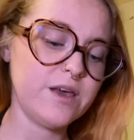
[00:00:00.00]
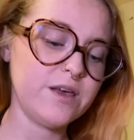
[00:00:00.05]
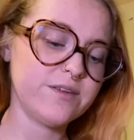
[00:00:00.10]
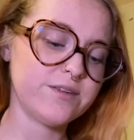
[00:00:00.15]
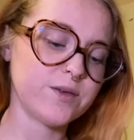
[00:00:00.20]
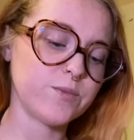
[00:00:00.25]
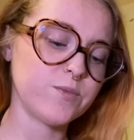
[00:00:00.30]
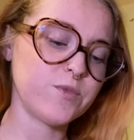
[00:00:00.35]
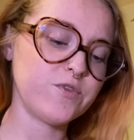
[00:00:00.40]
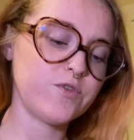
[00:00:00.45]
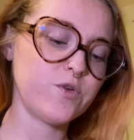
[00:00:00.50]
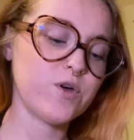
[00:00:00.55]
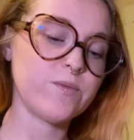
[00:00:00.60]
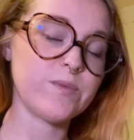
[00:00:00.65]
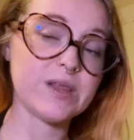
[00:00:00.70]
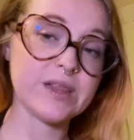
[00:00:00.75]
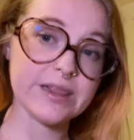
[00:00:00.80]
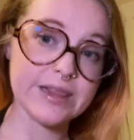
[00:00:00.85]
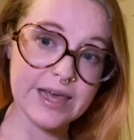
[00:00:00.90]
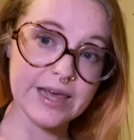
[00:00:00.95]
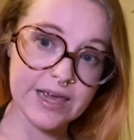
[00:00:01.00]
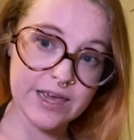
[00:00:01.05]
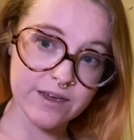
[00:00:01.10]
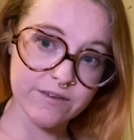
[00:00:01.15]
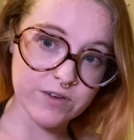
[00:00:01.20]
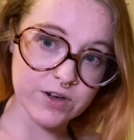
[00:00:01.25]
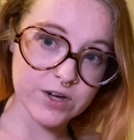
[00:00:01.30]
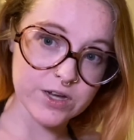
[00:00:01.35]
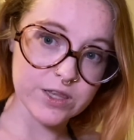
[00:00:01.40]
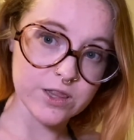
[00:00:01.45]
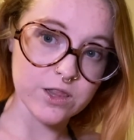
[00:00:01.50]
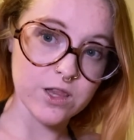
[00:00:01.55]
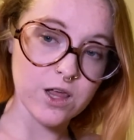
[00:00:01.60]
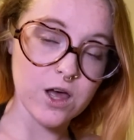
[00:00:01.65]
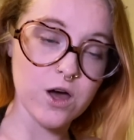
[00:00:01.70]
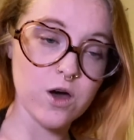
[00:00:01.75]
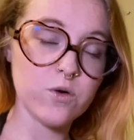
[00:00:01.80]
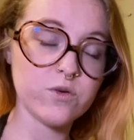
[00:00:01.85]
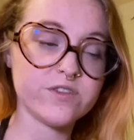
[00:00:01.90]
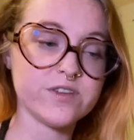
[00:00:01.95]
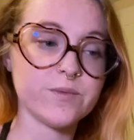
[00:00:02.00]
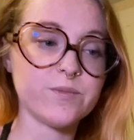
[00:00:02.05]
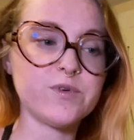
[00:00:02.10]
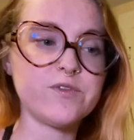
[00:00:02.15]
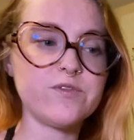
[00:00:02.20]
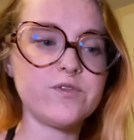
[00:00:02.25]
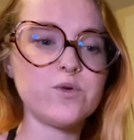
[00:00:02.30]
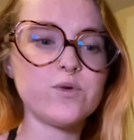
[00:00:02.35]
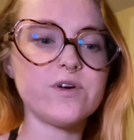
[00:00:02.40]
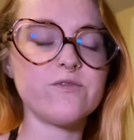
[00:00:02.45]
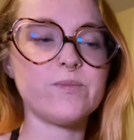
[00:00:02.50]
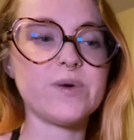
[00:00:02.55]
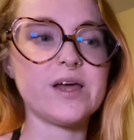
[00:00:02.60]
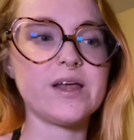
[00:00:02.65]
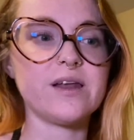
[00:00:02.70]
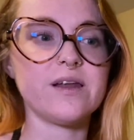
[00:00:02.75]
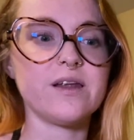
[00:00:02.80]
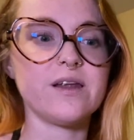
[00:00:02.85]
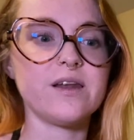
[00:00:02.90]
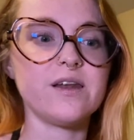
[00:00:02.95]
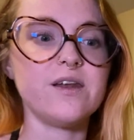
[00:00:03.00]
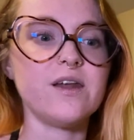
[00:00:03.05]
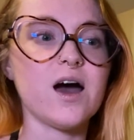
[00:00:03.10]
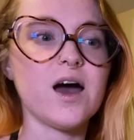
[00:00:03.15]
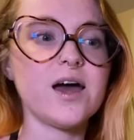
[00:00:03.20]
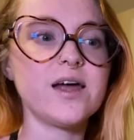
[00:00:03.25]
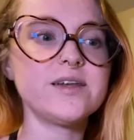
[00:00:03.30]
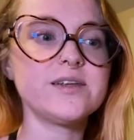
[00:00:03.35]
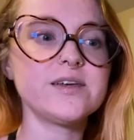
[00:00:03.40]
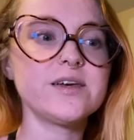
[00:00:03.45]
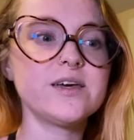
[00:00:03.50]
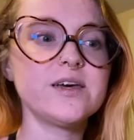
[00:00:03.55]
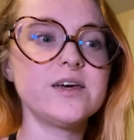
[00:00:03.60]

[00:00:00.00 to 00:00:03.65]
Some of you have been laying very low. Some of you have been not